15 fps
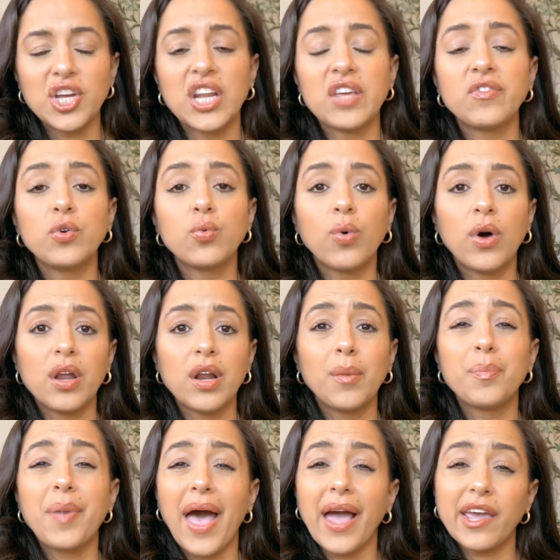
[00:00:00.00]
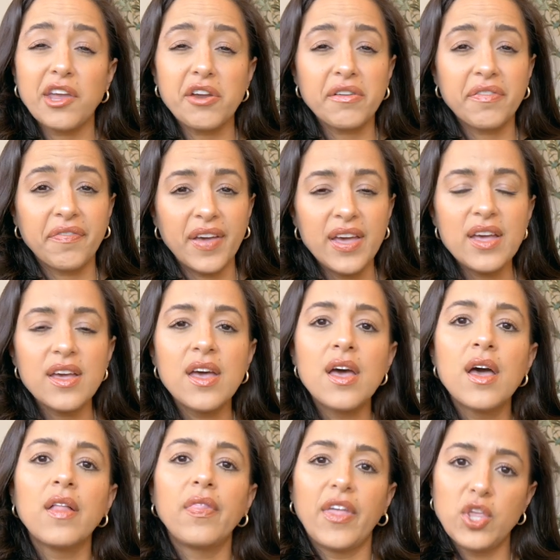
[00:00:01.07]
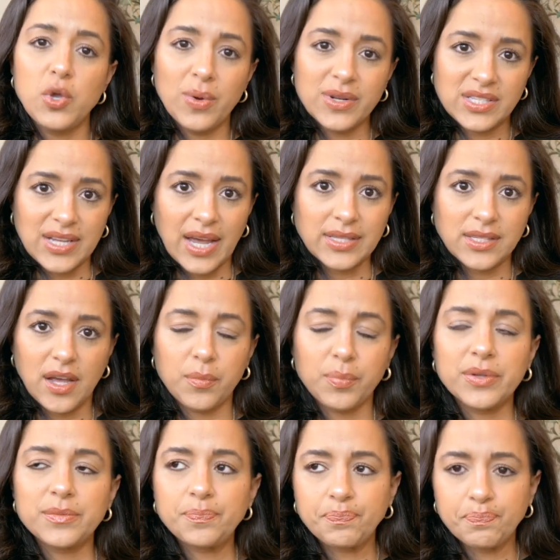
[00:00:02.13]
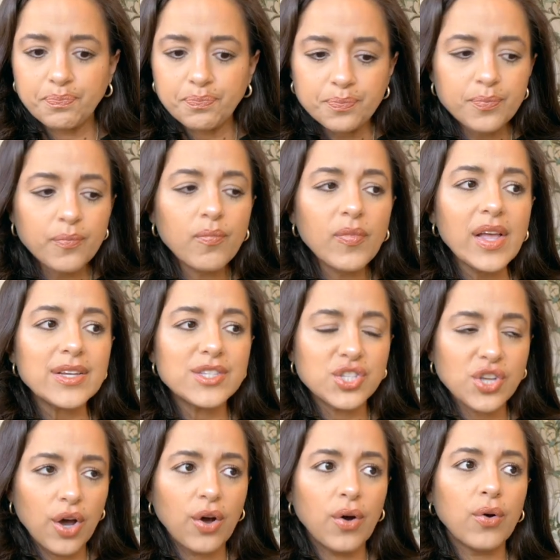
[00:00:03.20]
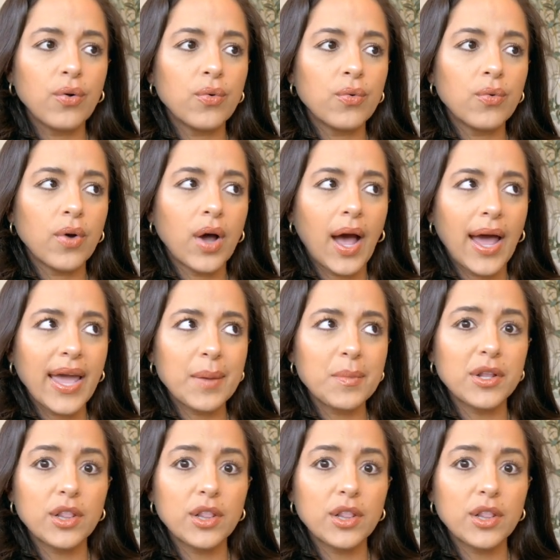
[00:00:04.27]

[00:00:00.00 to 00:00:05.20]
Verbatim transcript: And if you want a baggier fit, then you would size up. So I am a